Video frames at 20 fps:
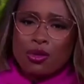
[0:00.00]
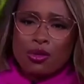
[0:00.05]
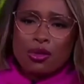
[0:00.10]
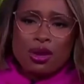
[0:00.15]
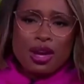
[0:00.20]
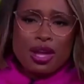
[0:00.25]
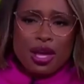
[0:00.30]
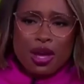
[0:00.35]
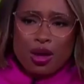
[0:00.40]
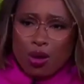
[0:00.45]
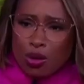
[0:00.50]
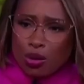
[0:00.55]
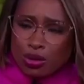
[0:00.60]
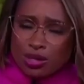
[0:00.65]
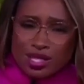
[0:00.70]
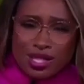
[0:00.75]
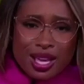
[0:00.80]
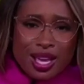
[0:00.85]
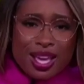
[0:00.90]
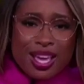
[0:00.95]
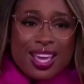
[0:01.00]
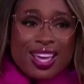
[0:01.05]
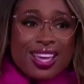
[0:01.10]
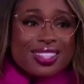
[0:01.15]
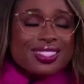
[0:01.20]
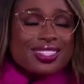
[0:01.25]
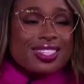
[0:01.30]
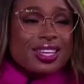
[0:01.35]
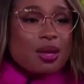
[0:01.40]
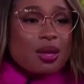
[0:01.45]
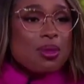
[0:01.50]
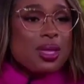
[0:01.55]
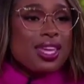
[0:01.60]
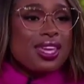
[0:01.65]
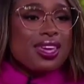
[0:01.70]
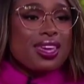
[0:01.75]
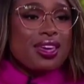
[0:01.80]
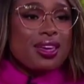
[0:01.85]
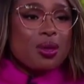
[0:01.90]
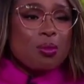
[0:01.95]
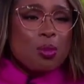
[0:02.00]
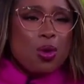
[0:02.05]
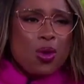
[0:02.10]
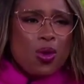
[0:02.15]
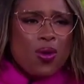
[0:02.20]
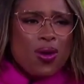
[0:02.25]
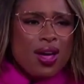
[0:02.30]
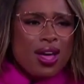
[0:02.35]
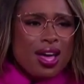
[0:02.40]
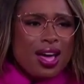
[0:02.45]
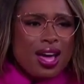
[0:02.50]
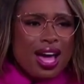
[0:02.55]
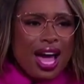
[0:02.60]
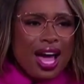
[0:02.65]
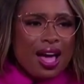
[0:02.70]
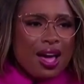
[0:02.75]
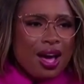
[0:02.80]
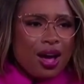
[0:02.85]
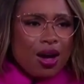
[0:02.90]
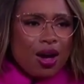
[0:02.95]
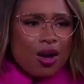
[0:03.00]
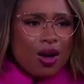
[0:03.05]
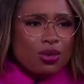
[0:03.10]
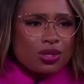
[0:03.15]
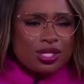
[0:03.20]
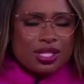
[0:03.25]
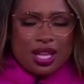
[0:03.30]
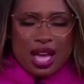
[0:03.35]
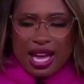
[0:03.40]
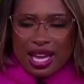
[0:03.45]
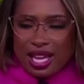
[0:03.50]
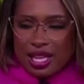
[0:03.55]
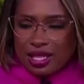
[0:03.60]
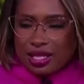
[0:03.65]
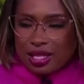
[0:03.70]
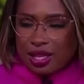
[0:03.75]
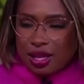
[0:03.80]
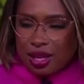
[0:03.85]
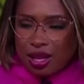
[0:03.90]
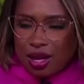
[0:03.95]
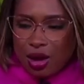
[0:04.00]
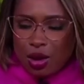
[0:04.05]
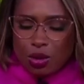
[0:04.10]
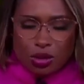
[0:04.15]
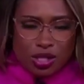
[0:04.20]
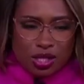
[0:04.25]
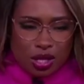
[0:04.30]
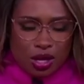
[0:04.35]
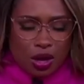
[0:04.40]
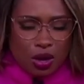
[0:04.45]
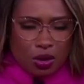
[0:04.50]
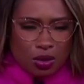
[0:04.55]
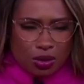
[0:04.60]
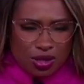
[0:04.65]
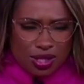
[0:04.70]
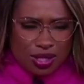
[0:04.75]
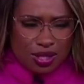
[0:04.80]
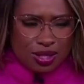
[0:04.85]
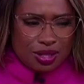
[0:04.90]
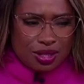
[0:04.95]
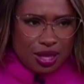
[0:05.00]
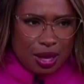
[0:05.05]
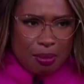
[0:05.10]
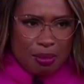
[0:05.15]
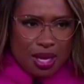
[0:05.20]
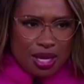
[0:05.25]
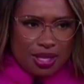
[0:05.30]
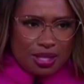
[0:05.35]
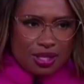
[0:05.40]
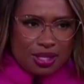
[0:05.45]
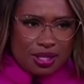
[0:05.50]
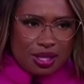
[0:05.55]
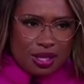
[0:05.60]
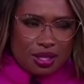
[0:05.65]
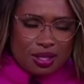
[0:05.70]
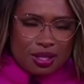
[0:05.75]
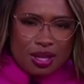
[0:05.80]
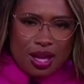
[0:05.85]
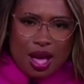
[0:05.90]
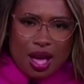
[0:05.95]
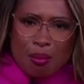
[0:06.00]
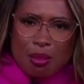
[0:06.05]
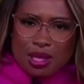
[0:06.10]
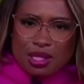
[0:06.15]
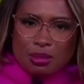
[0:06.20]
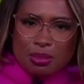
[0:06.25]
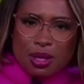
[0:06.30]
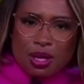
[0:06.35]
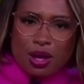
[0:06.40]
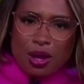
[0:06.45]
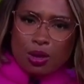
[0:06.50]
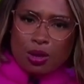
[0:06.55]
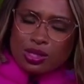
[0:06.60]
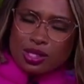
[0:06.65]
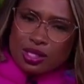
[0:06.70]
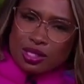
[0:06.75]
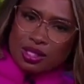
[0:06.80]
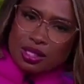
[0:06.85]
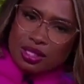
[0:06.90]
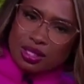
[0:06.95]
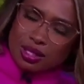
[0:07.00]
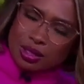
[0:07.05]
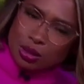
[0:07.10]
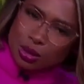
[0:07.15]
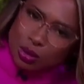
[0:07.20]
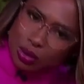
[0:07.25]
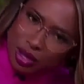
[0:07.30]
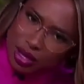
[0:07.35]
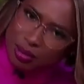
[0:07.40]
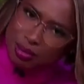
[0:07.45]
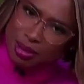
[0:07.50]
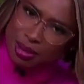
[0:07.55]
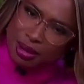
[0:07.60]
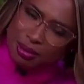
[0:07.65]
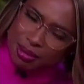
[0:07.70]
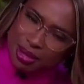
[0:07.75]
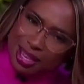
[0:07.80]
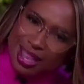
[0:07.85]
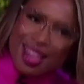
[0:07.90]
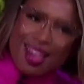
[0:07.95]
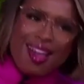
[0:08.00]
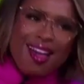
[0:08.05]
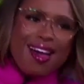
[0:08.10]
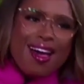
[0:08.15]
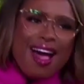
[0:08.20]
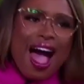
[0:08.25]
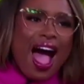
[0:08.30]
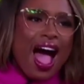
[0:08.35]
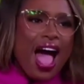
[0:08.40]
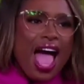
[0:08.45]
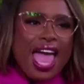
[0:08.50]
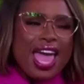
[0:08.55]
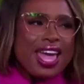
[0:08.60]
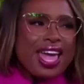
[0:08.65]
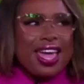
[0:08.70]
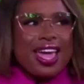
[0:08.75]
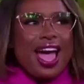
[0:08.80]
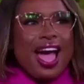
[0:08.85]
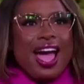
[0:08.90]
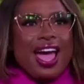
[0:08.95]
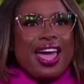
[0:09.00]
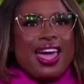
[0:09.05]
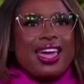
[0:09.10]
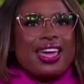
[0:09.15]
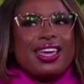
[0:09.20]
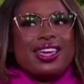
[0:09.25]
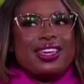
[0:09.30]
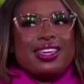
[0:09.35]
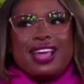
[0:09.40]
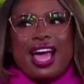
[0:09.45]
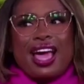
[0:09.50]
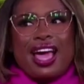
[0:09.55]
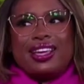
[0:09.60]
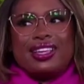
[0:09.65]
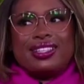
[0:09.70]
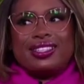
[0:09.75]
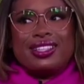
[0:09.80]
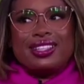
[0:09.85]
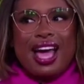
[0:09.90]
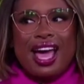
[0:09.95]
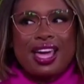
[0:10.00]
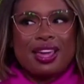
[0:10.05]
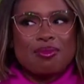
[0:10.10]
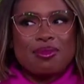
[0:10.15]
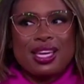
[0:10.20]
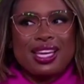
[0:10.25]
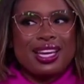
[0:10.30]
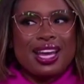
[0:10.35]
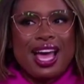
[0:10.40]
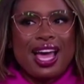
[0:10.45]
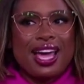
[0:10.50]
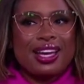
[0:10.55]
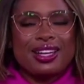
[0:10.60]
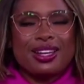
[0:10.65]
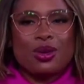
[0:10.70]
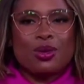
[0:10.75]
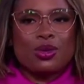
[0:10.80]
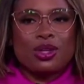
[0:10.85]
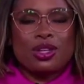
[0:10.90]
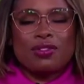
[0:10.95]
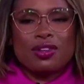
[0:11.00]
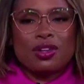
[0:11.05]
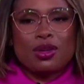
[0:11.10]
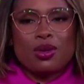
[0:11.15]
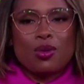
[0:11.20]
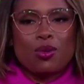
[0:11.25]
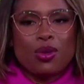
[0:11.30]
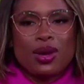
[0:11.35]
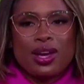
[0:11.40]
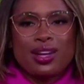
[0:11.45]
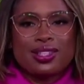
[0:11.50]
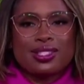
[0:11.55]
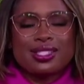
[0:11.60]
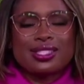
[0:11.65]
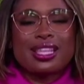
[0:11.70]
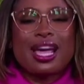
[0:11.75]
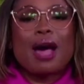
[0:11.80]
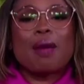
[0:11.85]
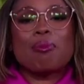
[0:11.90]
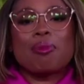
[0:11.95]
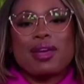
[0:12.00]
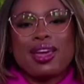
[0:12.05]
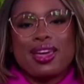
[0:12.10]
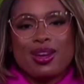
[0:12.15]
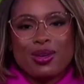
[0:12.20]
nails. Jimmy Kimmel, I, a host. I get to host a host. That means I must be a host in season three, baby. I, I, I, I mean, I don't even know where to stop at.